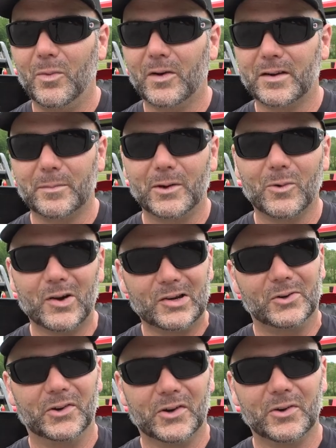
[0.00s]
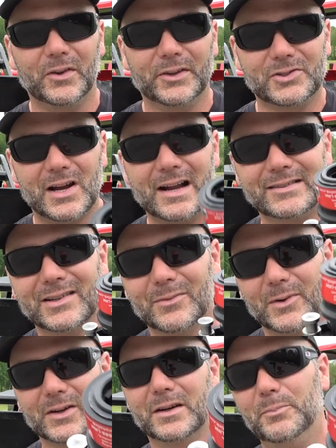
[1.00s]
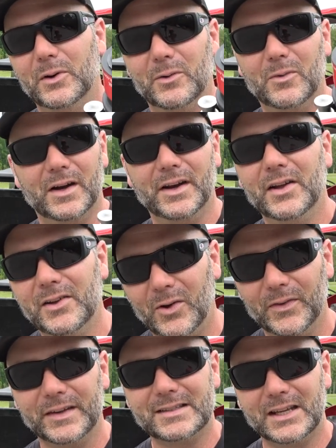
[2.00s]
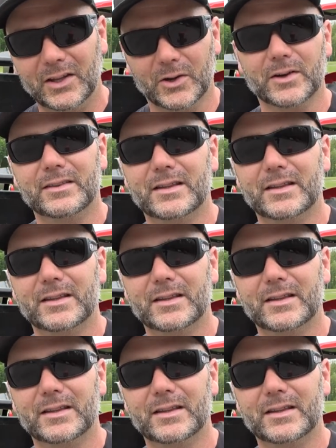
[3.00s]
we're gonna be working working on Earl the tractor and we're gonna put one on the tiller.